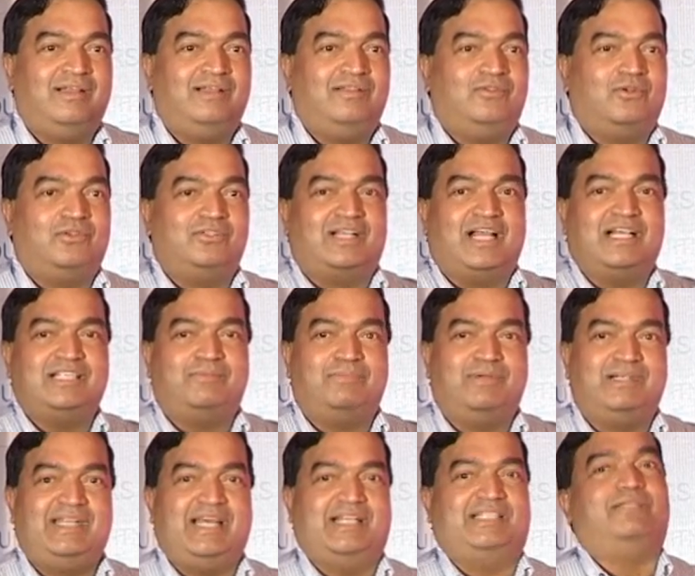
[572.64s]
those guys have
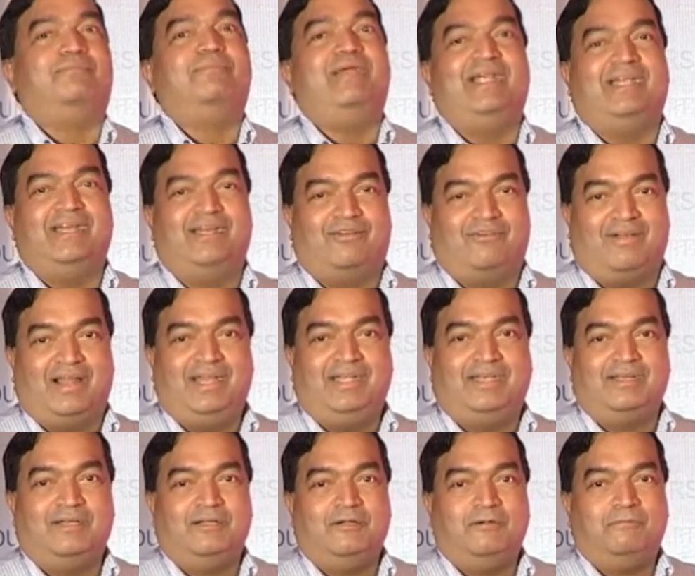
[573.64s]
been decimated, right?